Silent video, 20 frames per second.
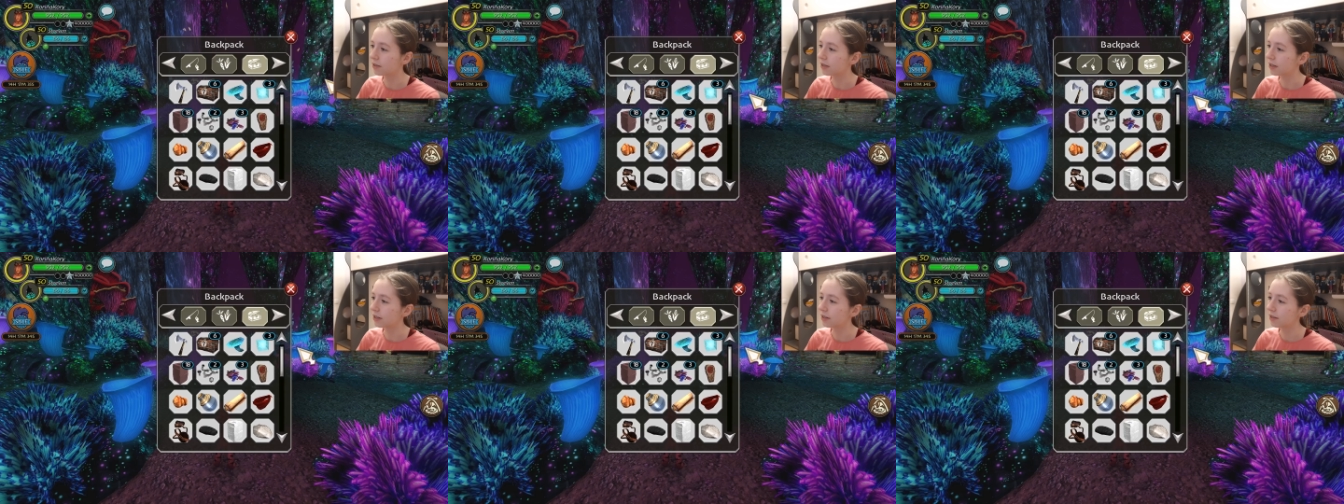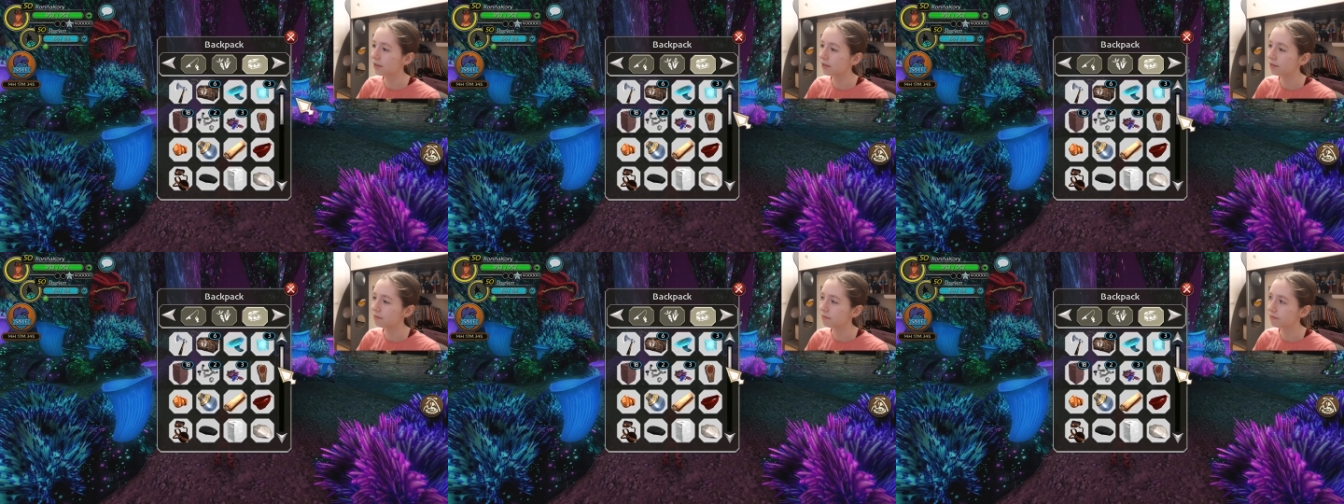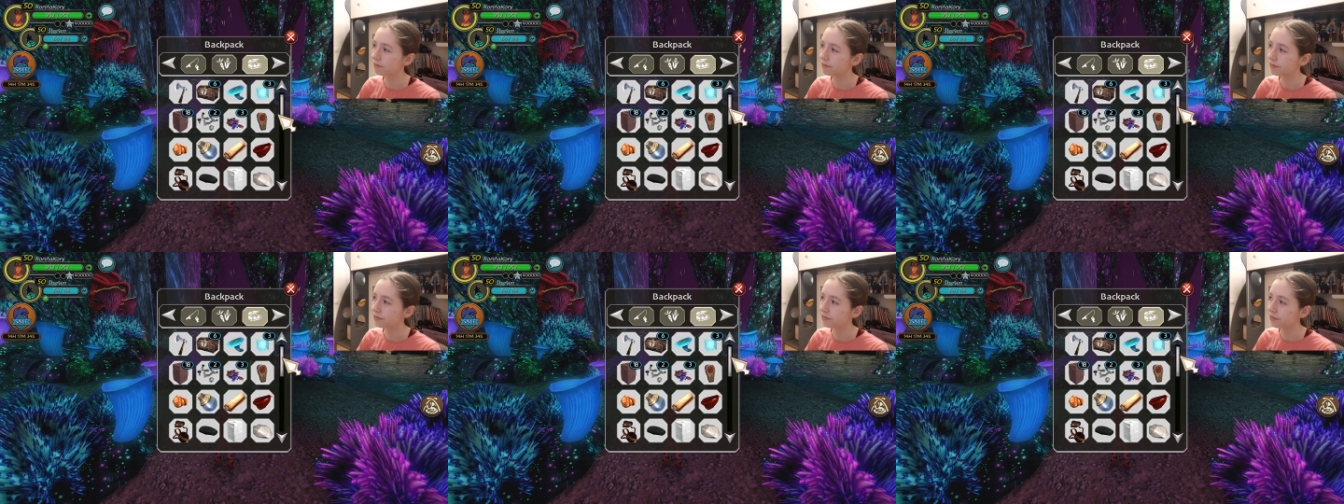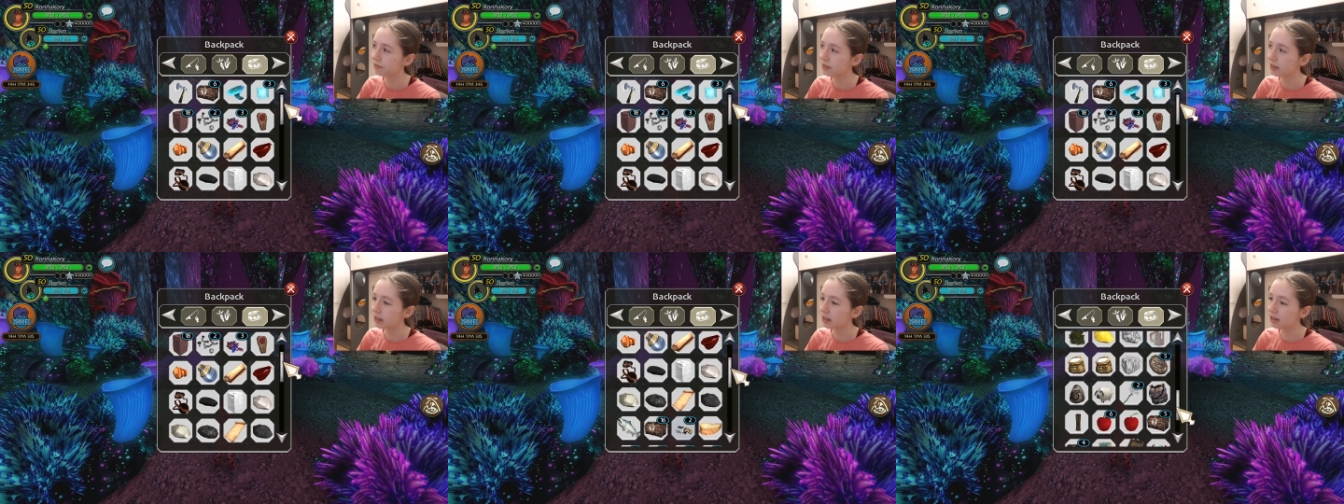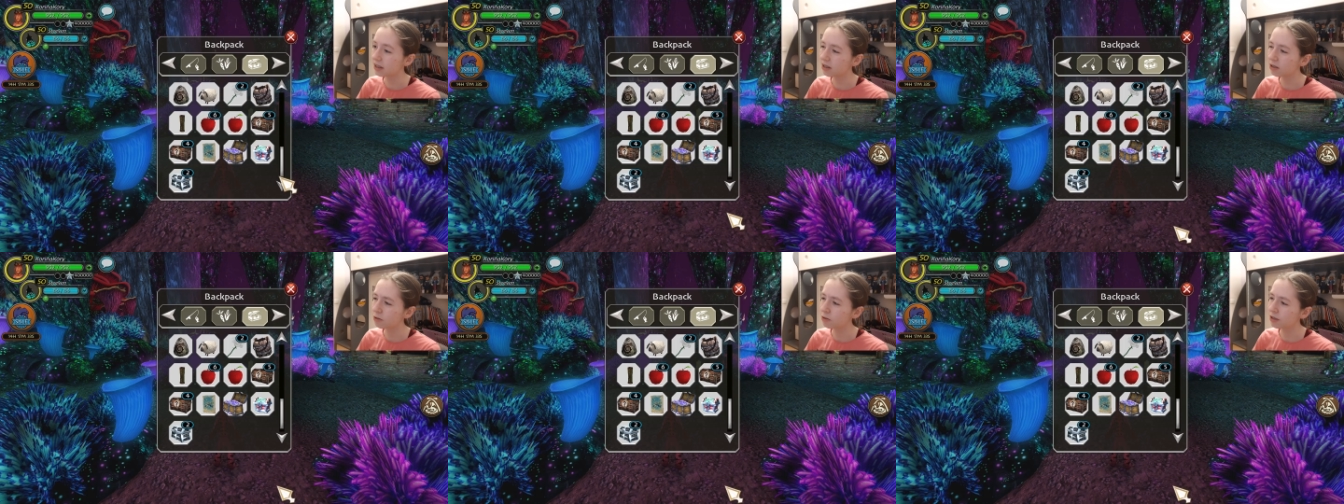coins.
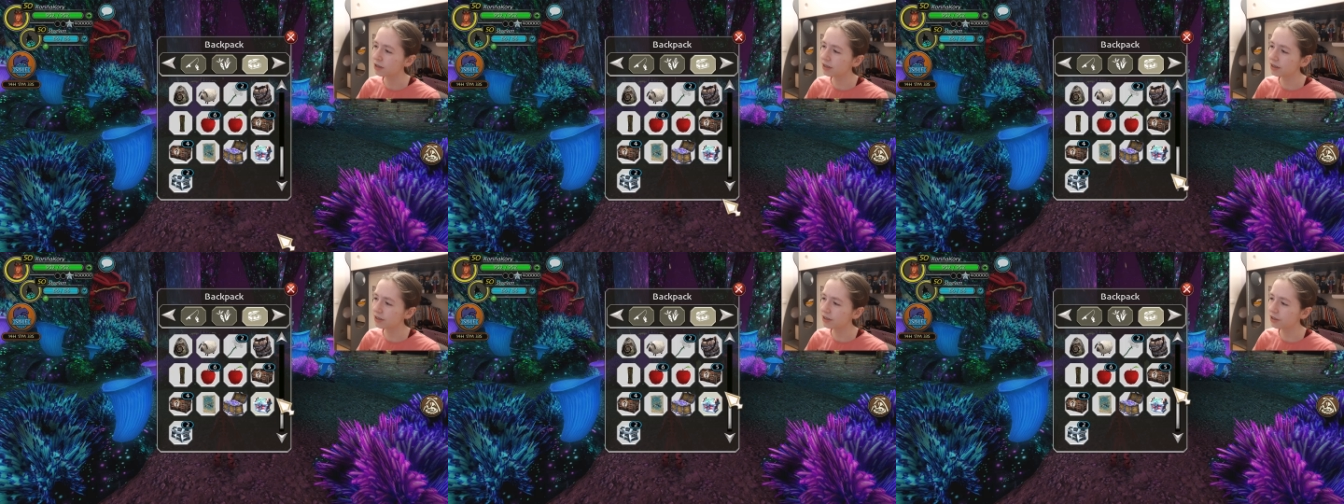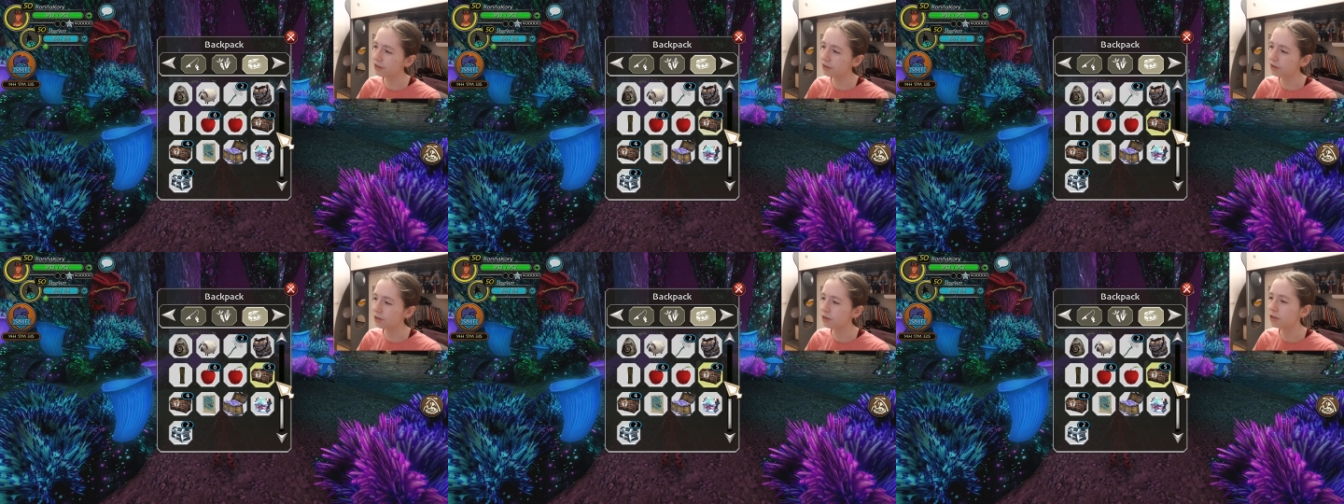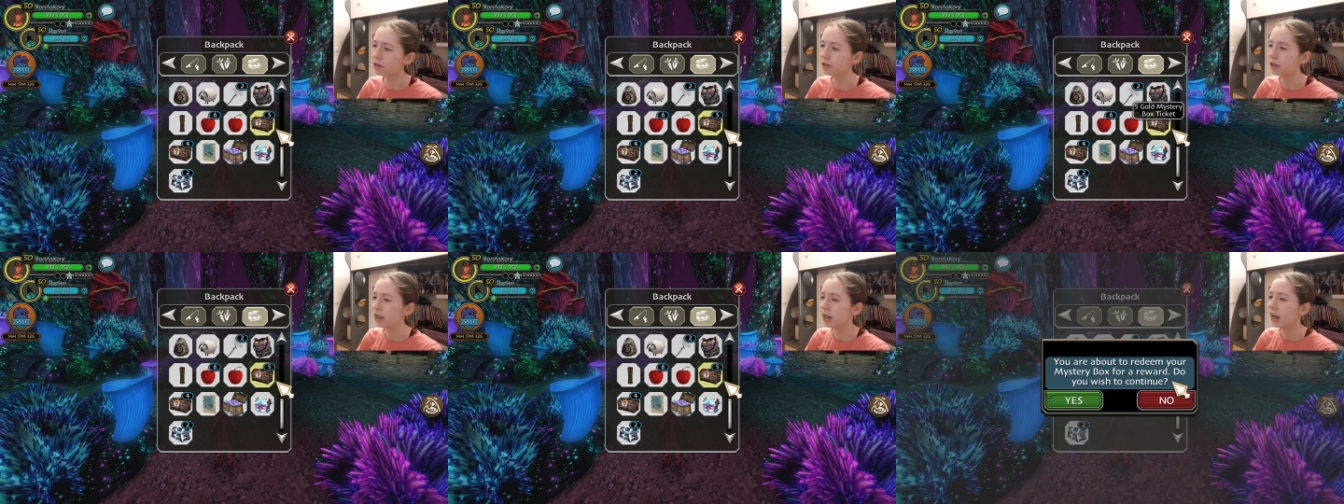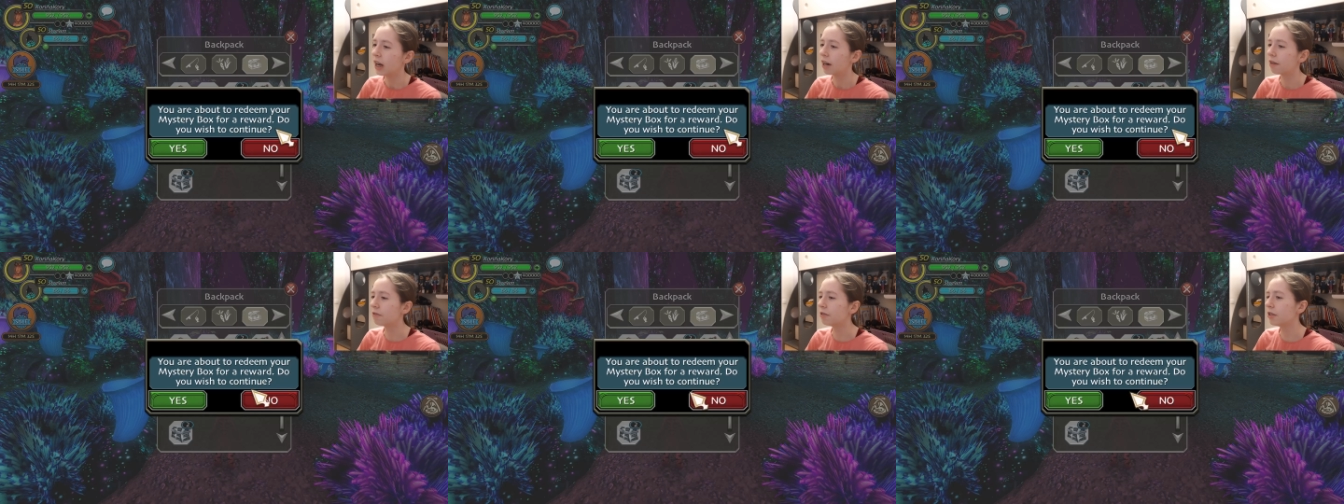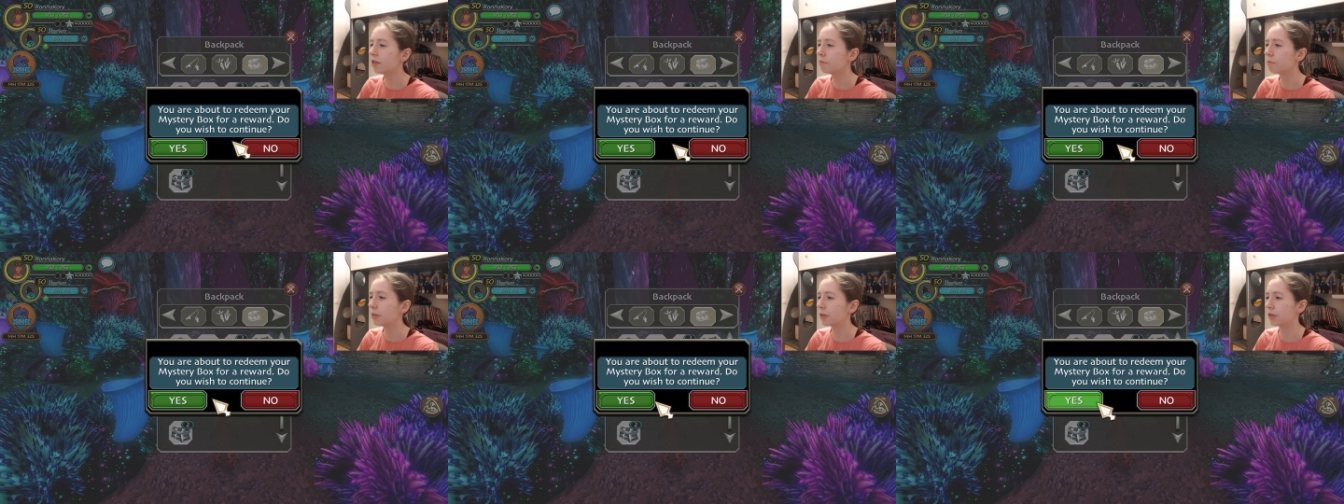Coins are just so... I
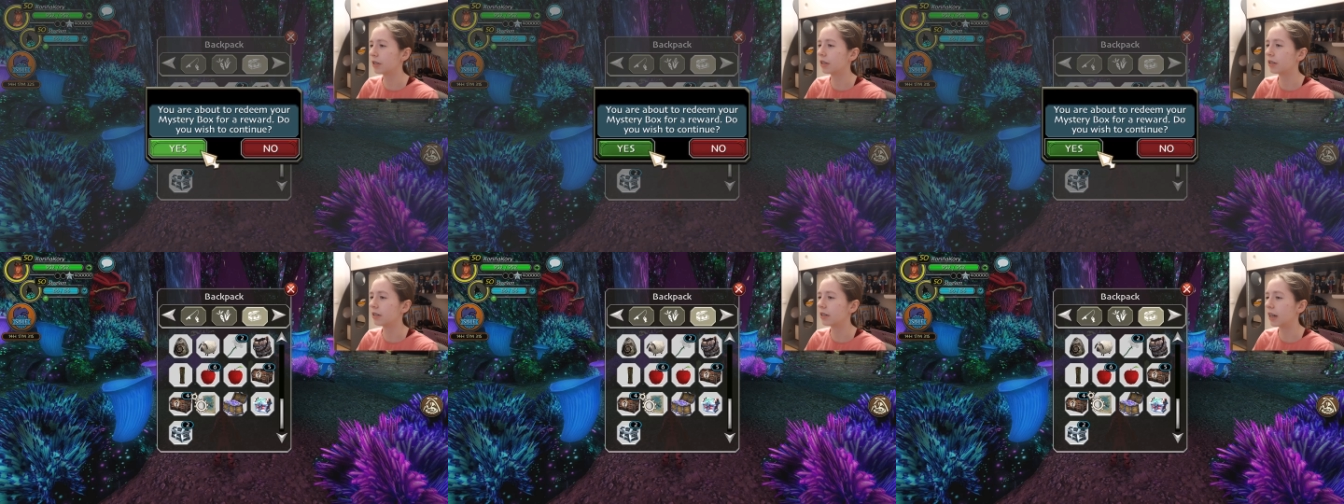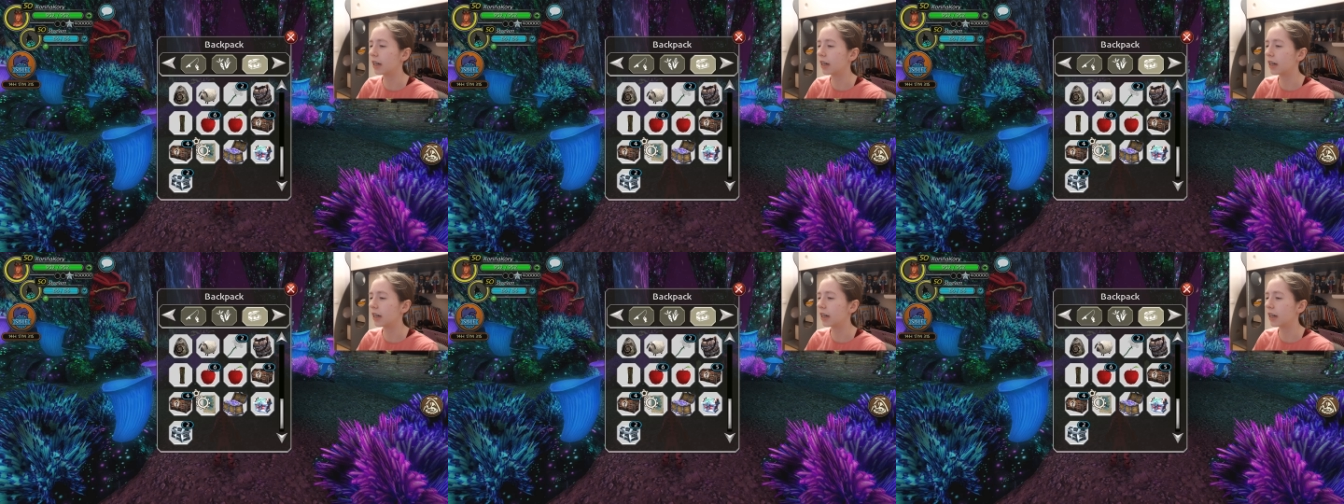really wish that